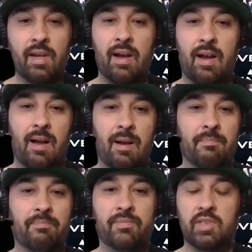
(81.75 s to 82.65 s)

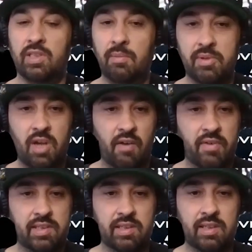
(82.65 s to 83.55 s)
Sleep is
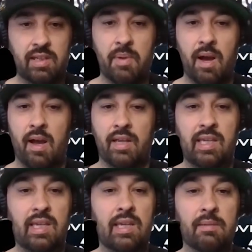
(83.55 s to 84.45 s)
obviously a
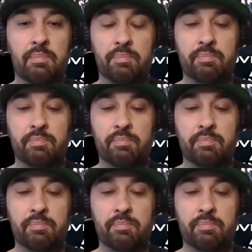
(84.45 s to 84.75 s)
key